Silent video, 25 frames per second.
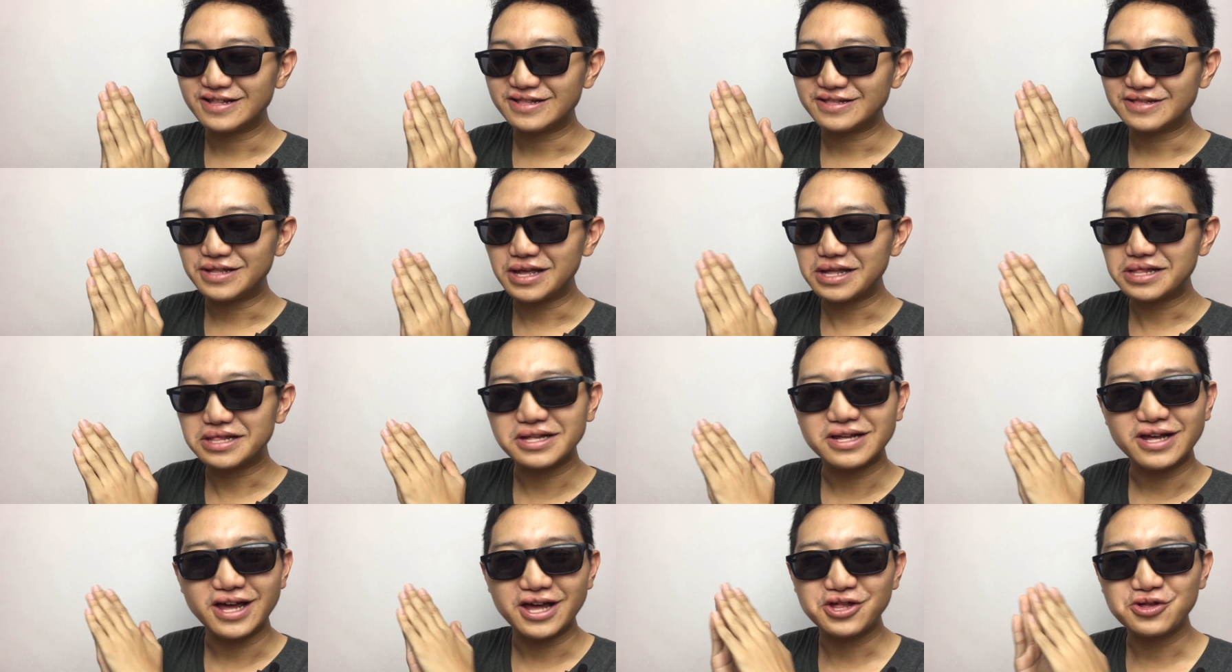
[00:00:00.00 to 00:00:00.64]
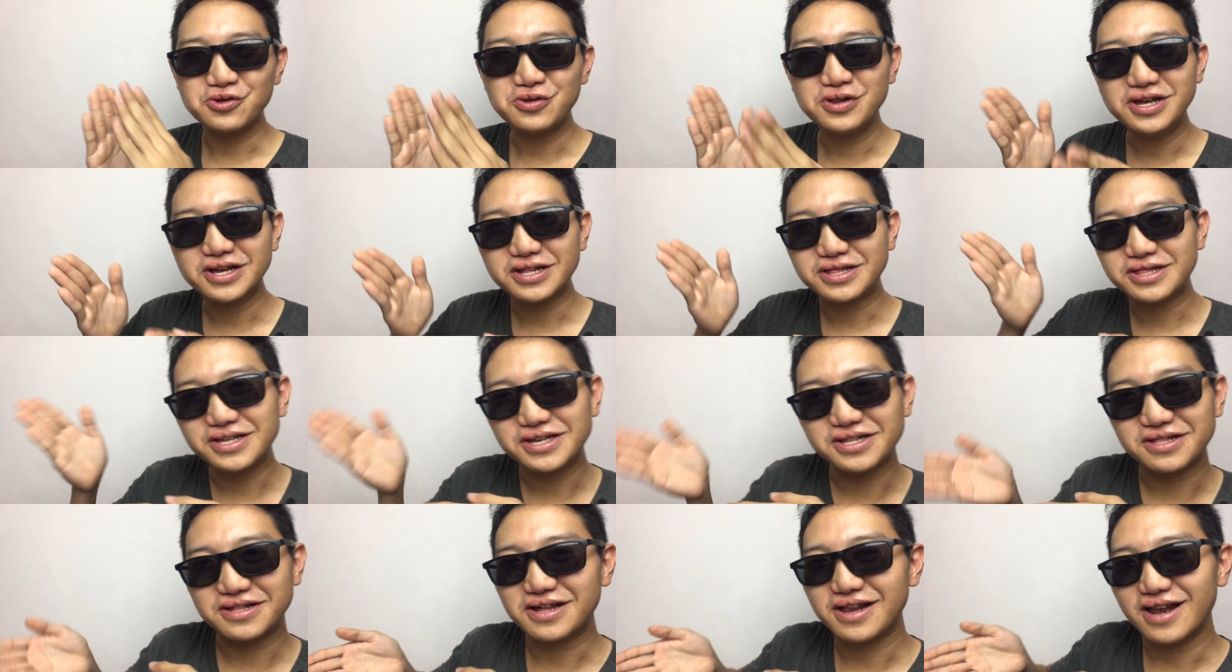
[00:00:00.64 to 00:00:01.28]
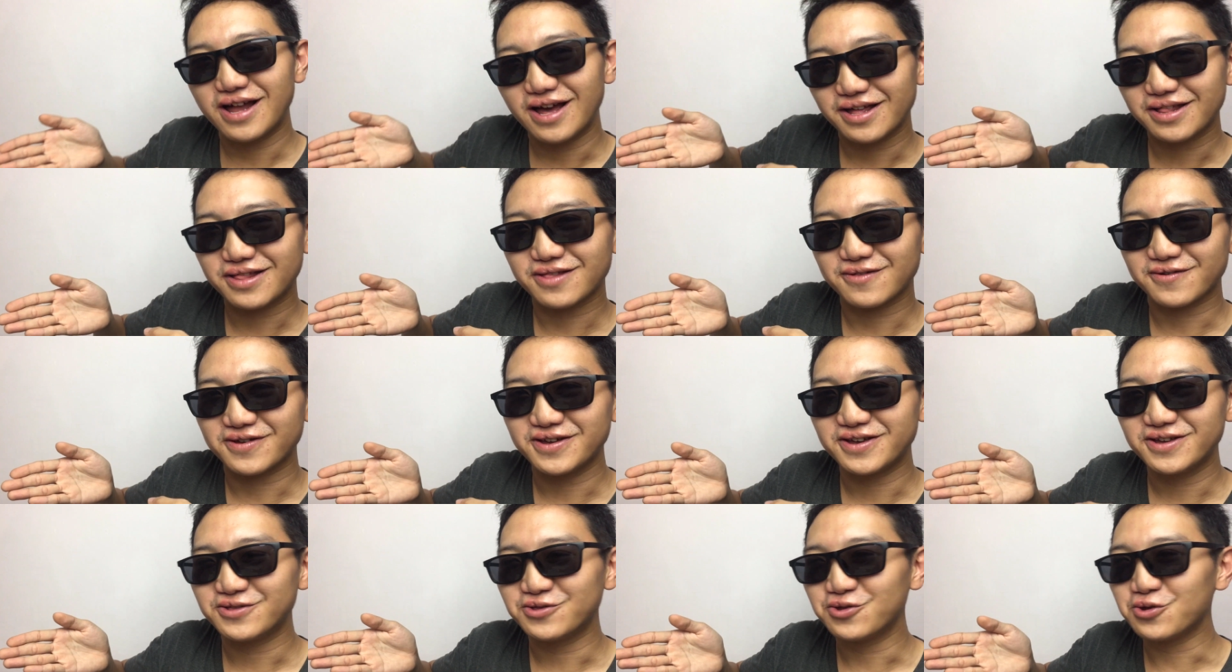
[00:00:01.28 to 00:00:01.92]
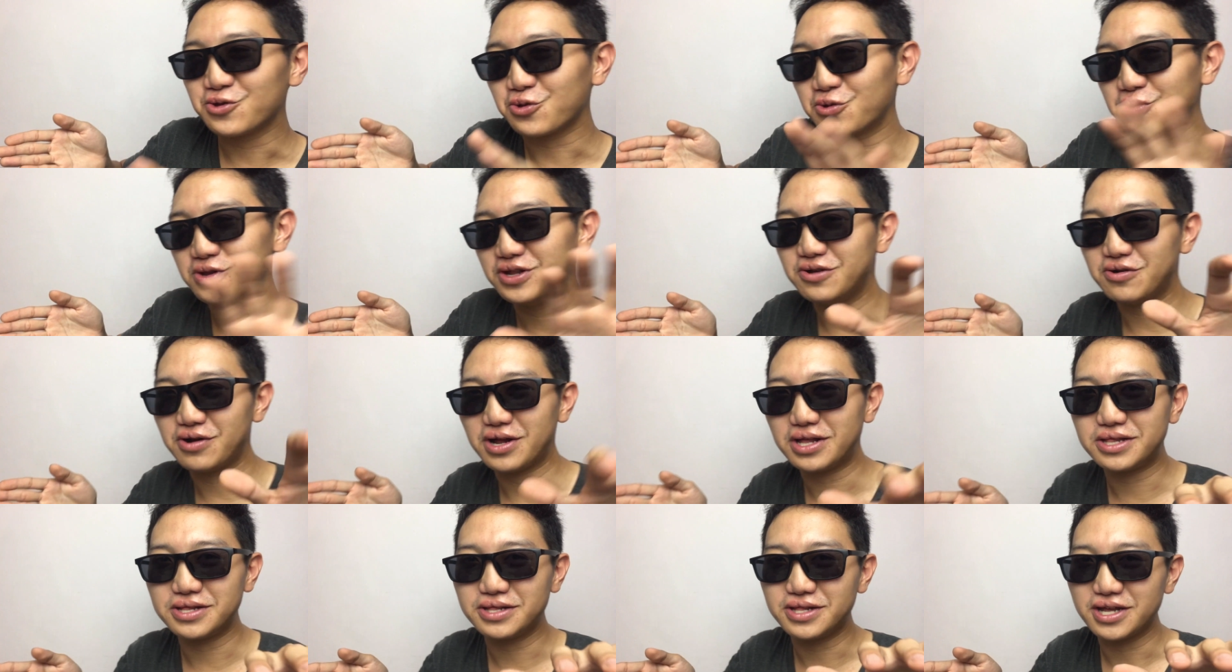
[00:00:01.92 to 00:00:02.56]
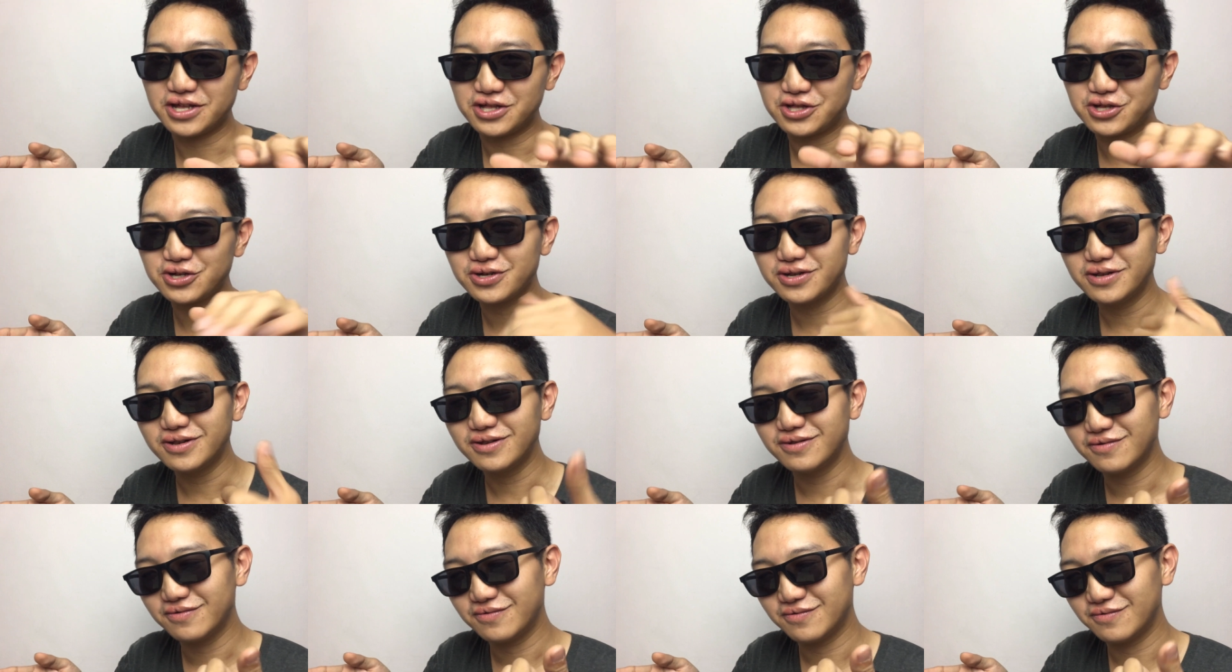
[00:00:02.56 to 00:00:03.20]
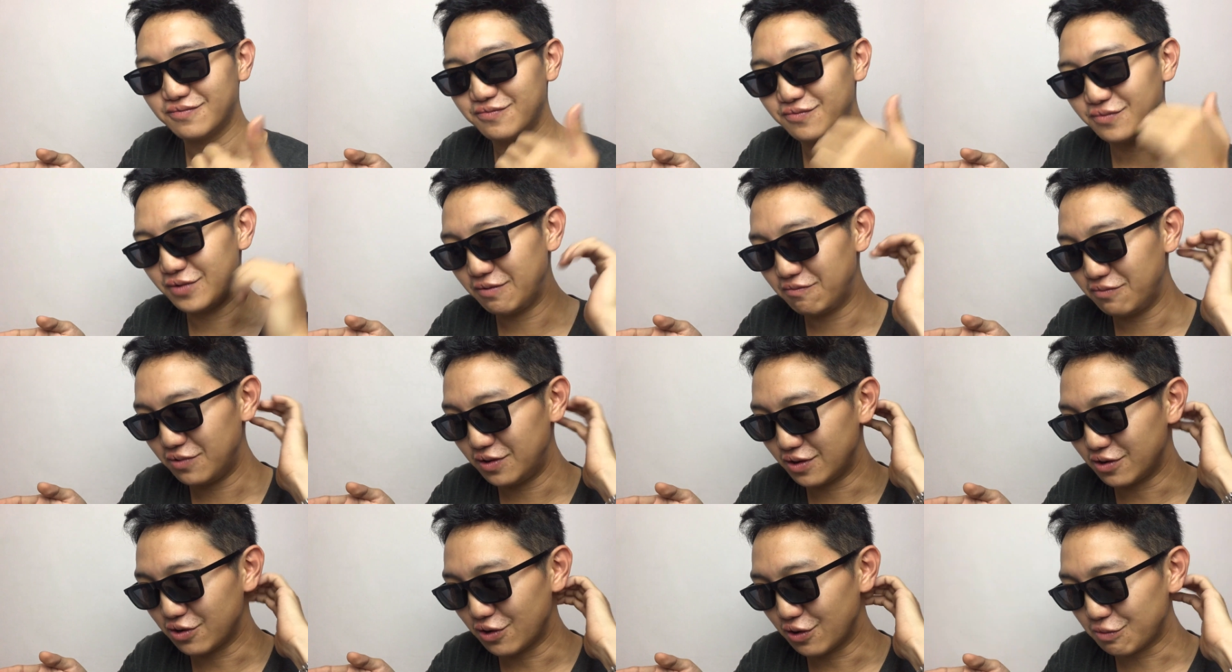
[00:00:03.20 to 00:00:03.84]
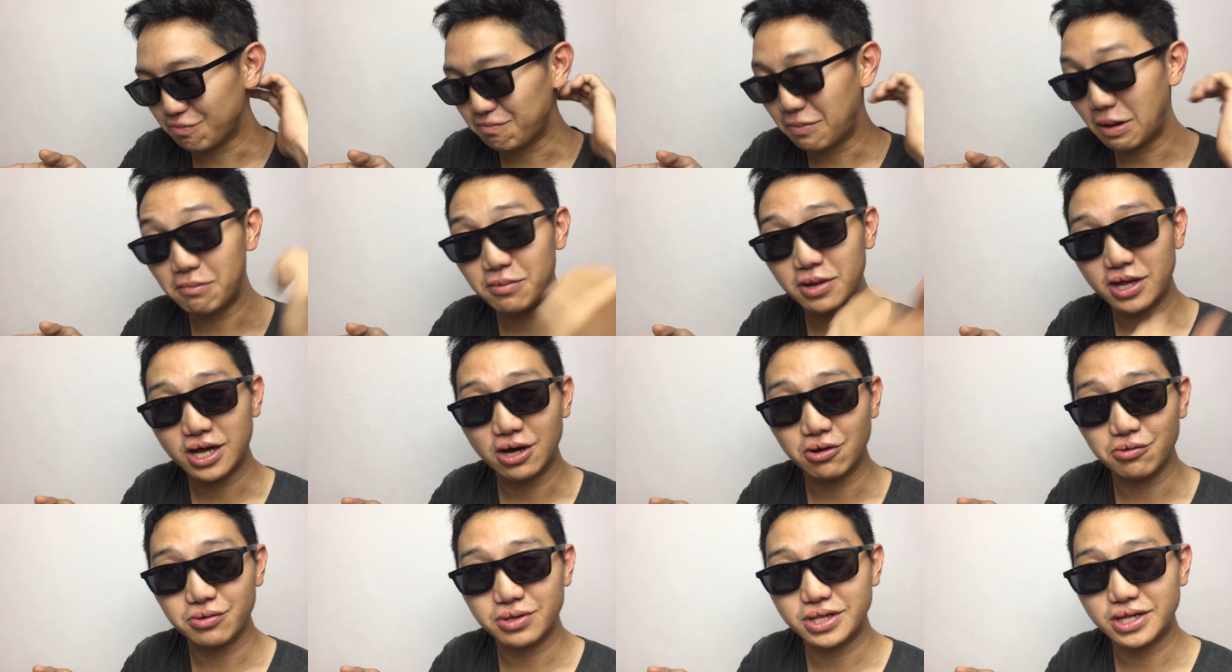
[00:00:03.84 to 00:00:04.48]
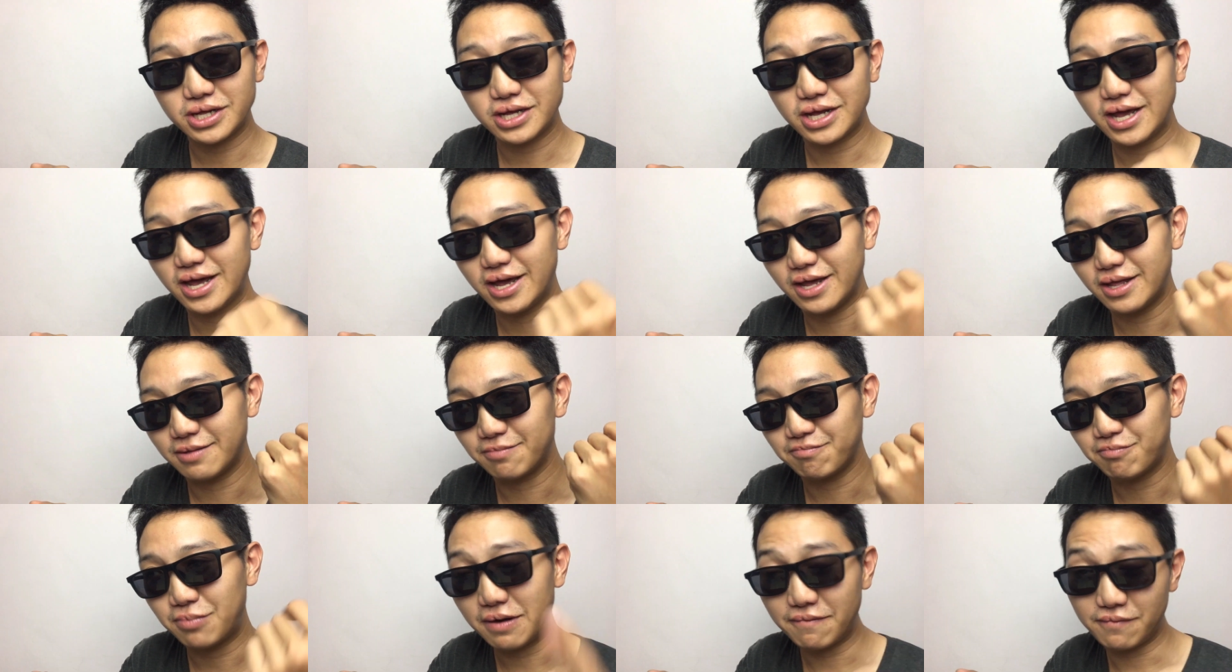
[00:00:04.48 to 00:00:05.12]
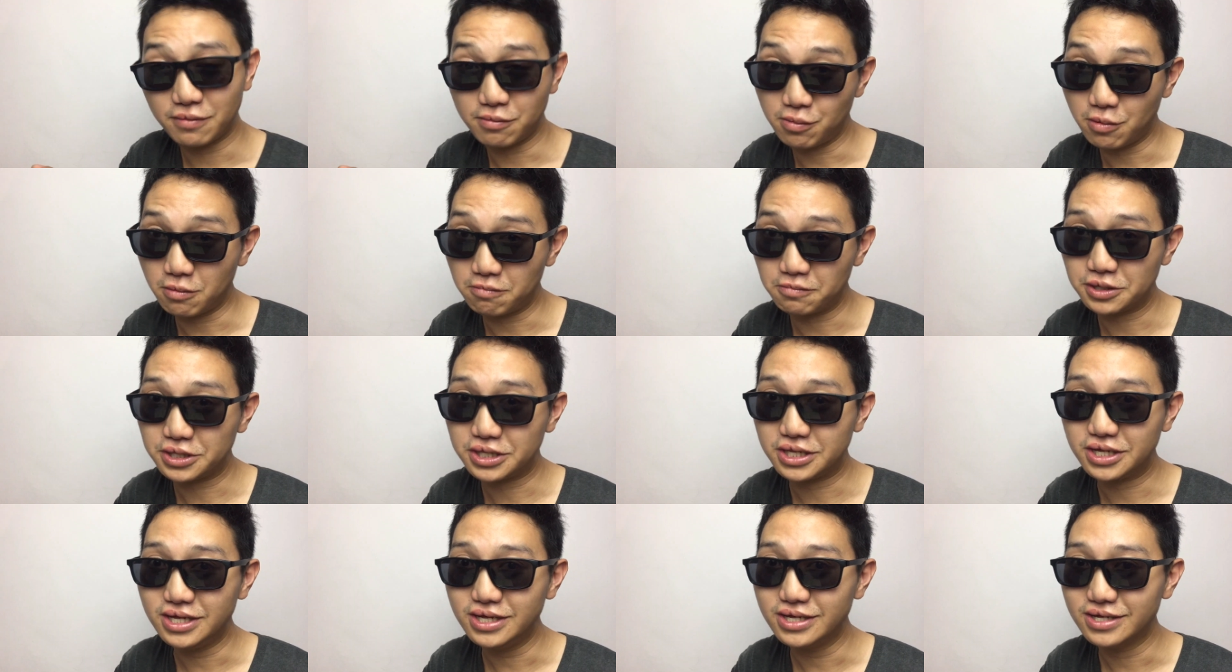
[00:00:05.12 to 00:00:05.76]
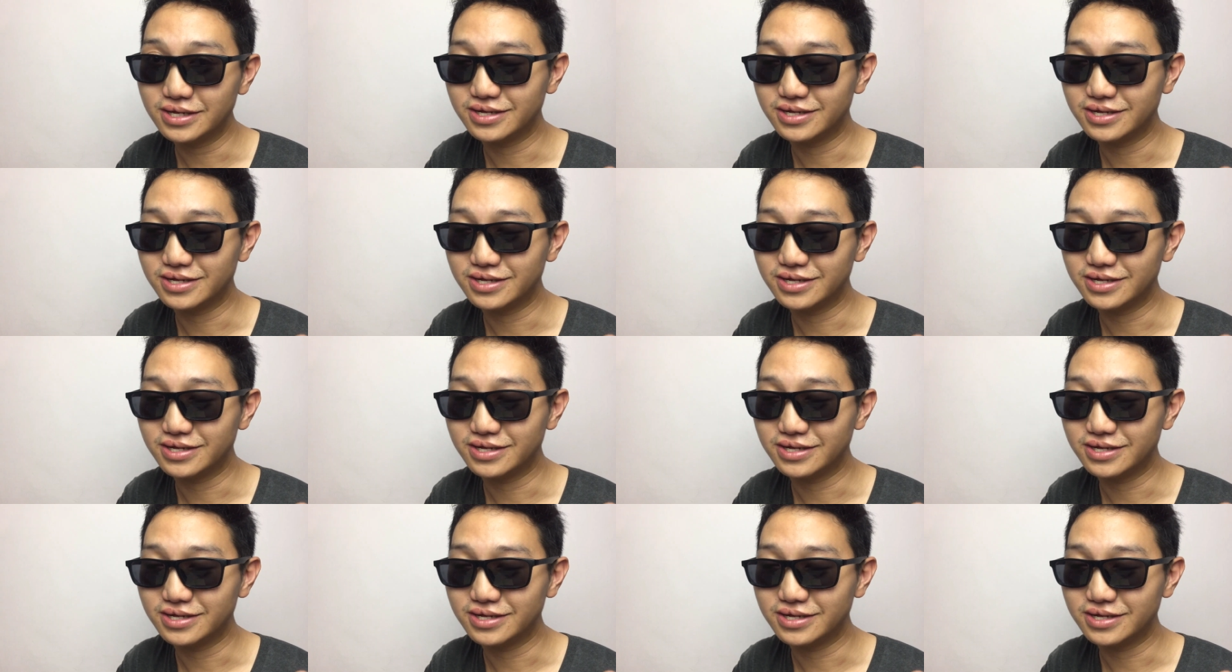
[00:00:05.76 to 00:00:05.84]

there's actually a third class. Okay, not only residential, where we got public housing and private property.